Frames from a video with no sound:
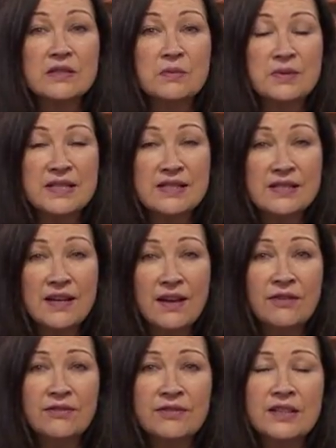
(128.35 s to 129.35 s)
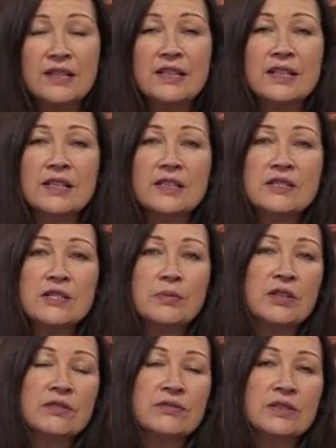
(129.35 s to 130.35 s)
to be safe, to be
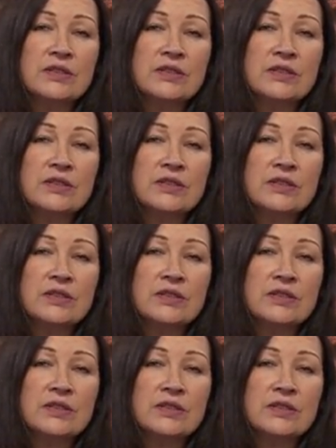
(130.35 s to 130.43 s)
covered